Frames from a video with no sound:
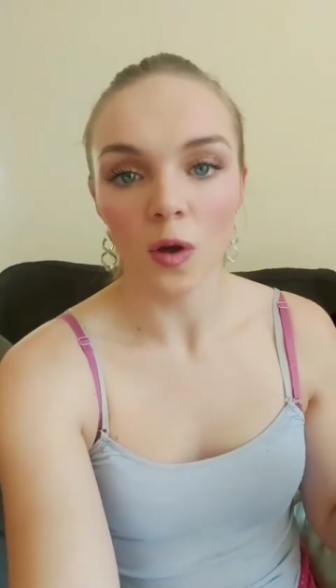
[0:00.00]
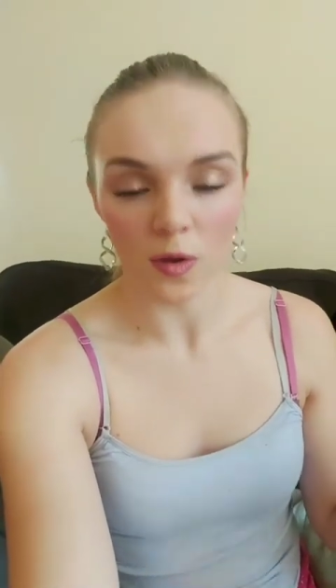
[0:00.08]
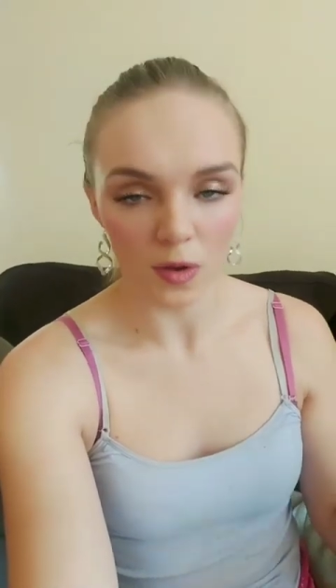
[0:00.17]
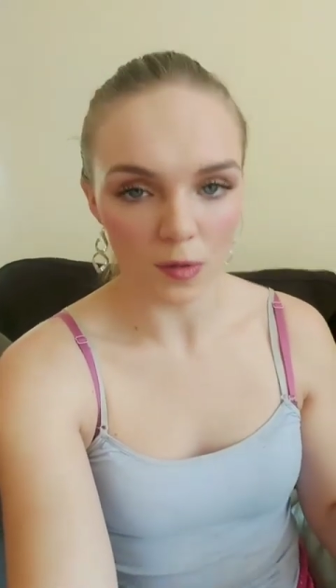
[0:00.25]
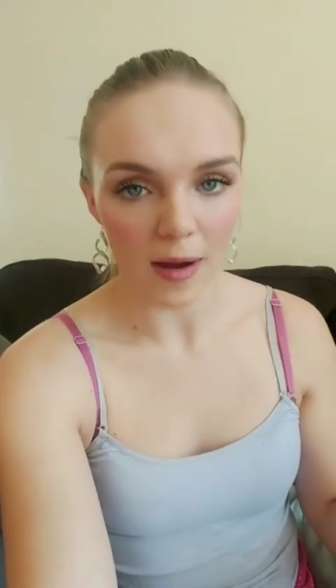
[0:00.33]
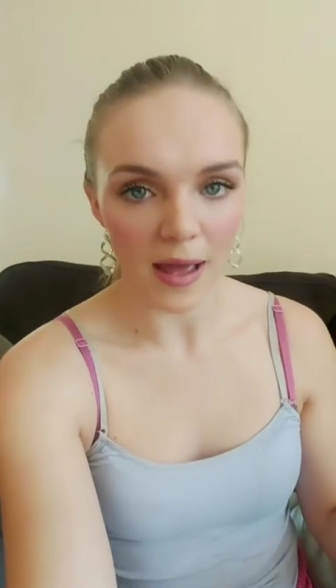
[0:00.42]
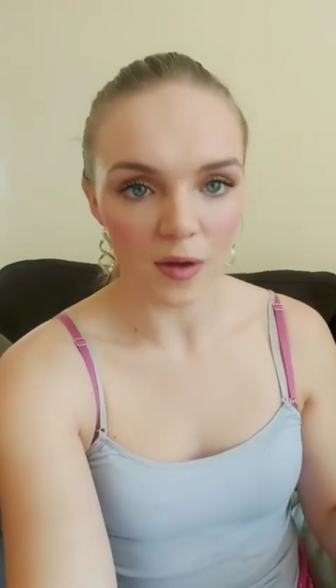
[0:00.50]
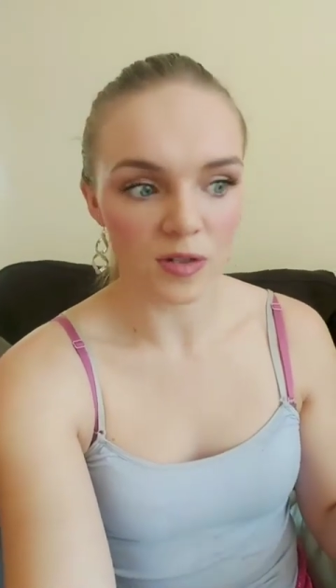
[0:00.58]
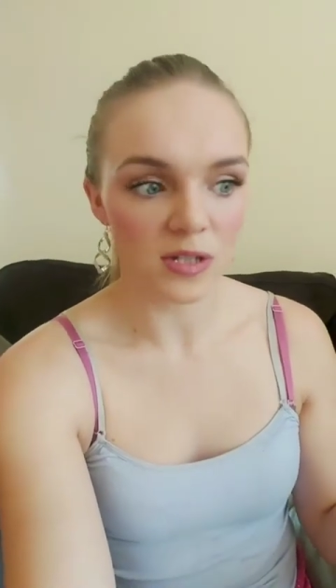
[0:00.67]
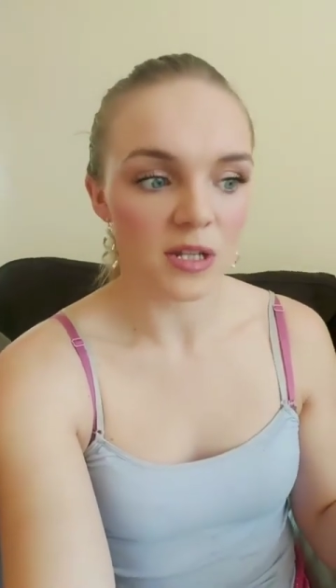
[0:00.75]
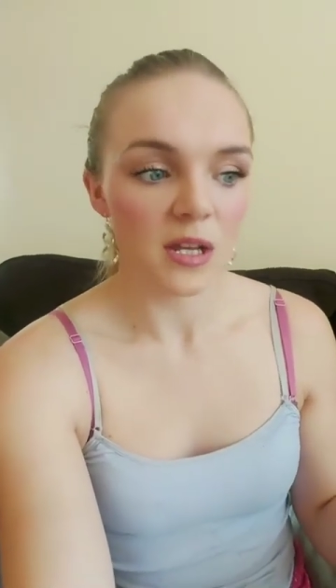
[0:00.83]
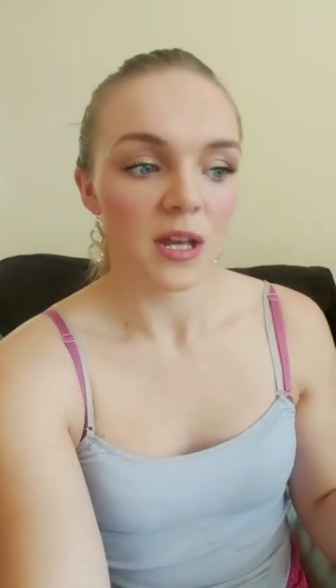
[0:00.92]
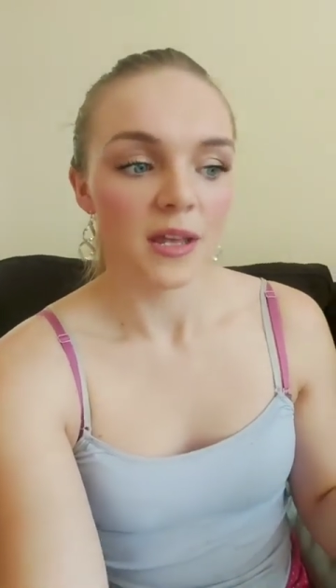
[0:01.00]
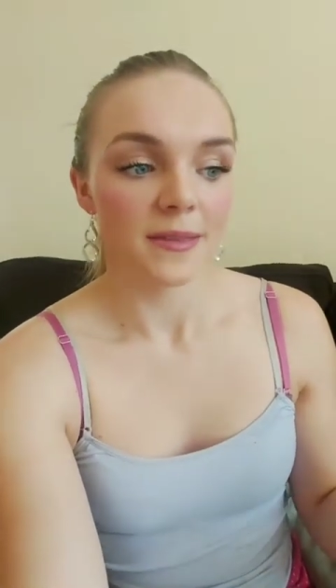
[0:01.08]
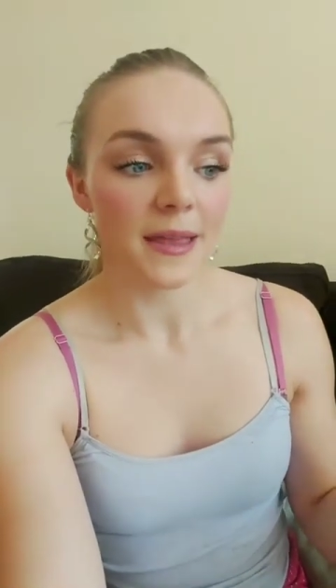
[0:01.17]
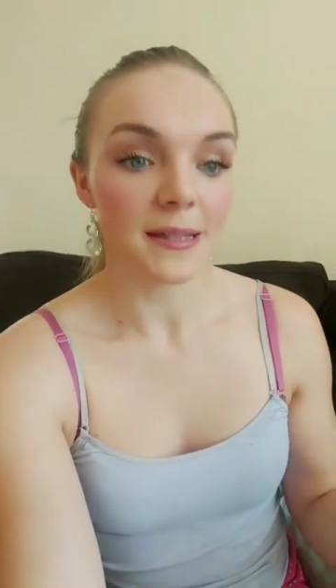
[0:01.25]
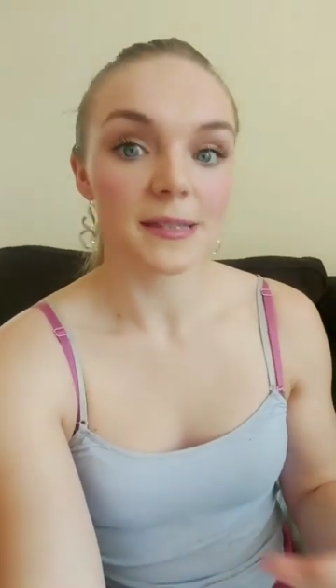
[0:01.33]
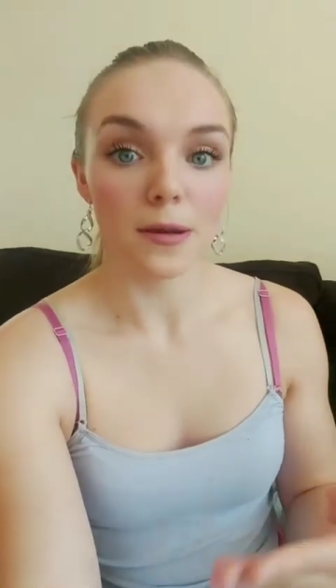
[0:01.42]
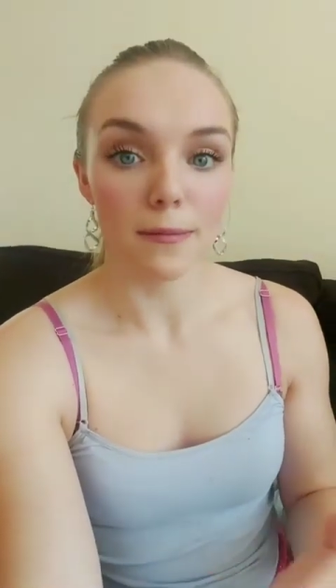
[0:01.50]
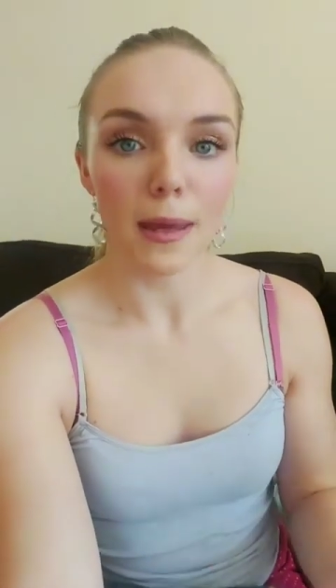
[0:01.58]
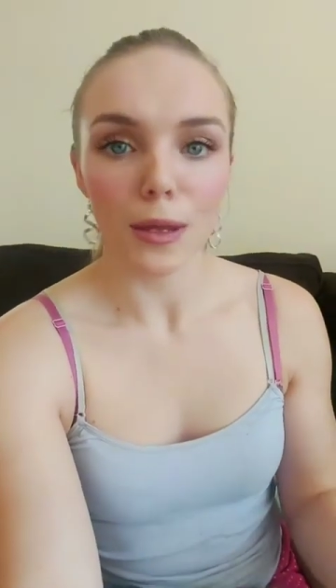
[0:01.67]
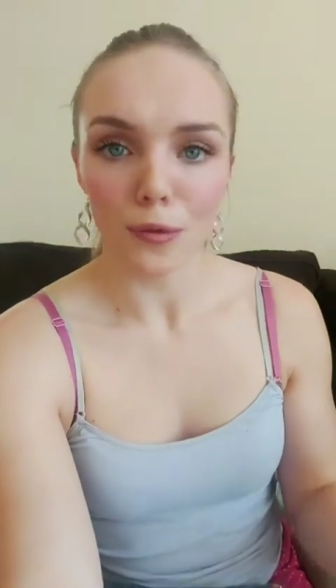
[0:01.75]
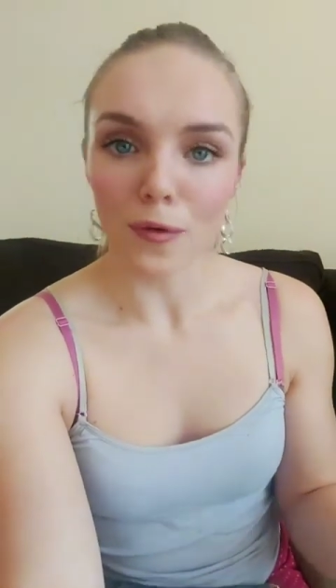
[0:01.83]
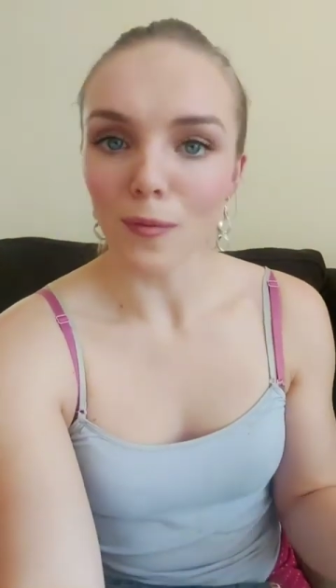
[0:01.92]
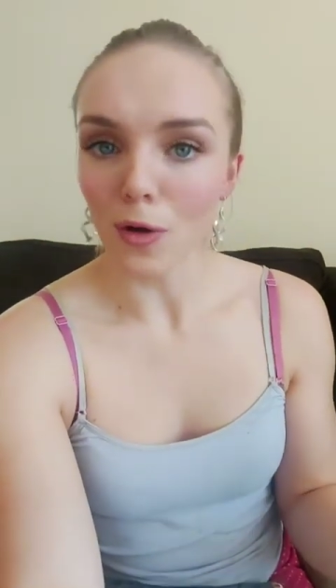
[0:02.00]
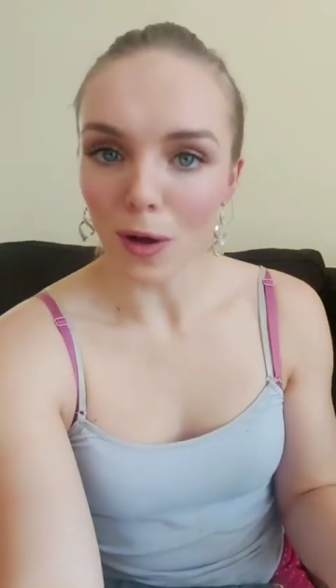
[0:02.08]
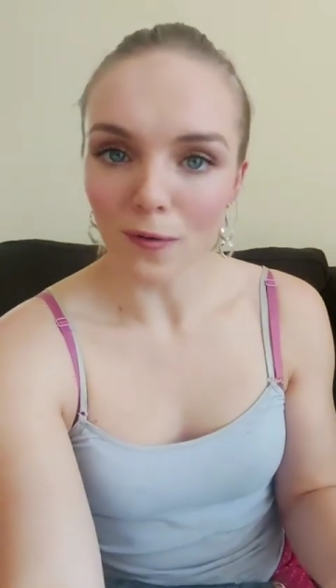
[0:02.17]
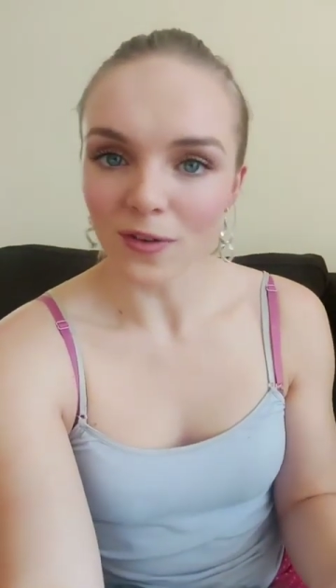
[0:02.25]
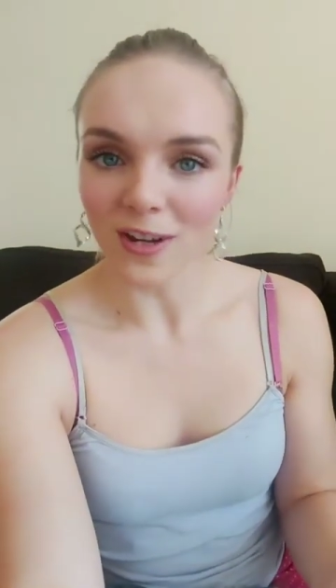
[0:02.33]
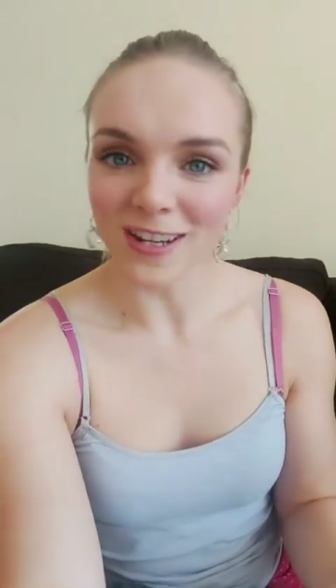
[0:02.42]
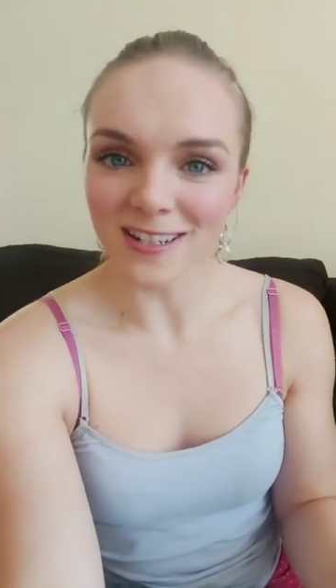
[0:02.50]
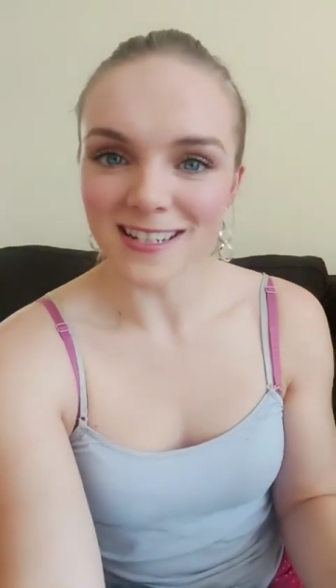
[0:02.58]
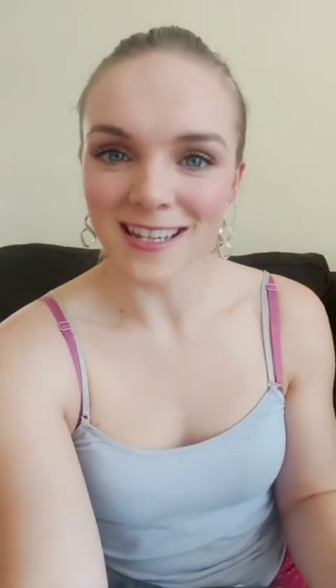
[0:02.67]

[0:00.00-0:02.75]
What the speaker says: on the ground, that's going to make you feel more confident.